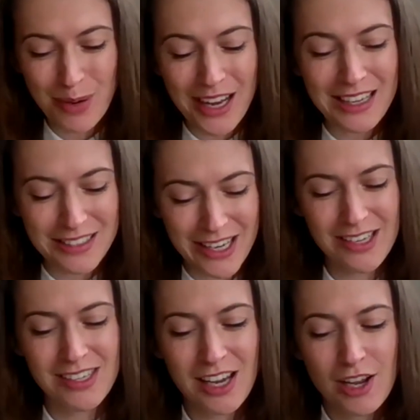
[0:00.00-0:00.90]
but it
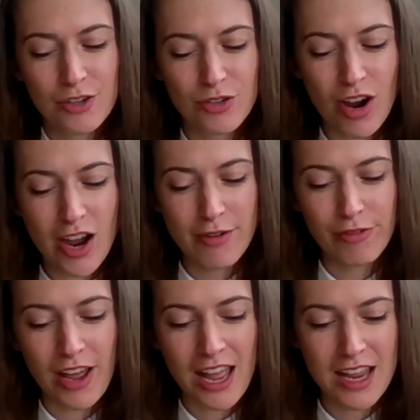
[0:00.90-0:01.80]
did
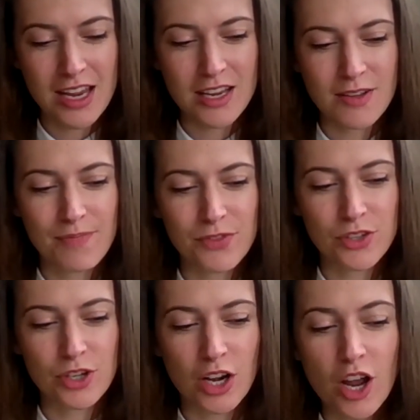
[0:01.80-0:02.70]
drive a
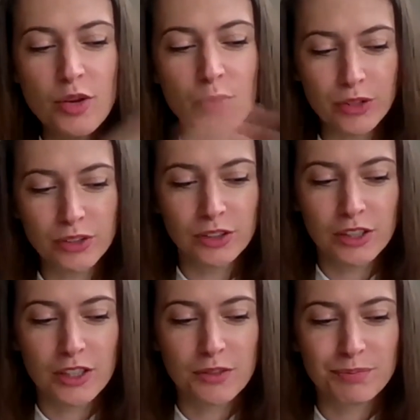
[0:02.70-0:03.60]
global
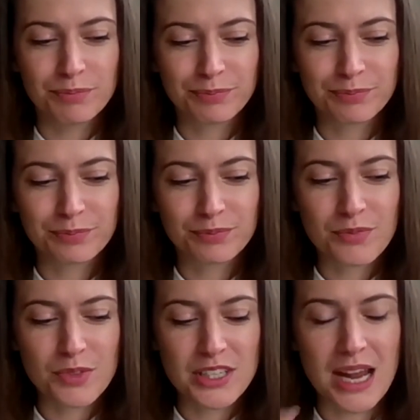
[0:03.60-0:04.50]

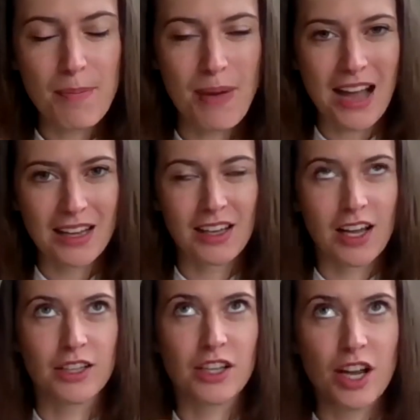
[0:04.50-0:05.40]
step back,
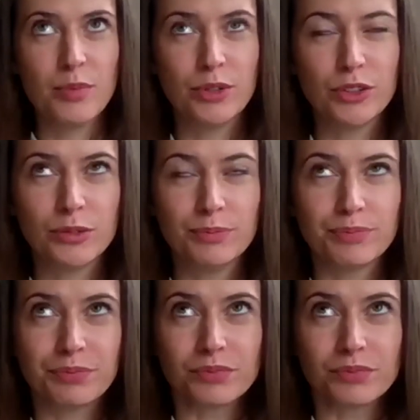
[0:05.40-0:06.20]
a global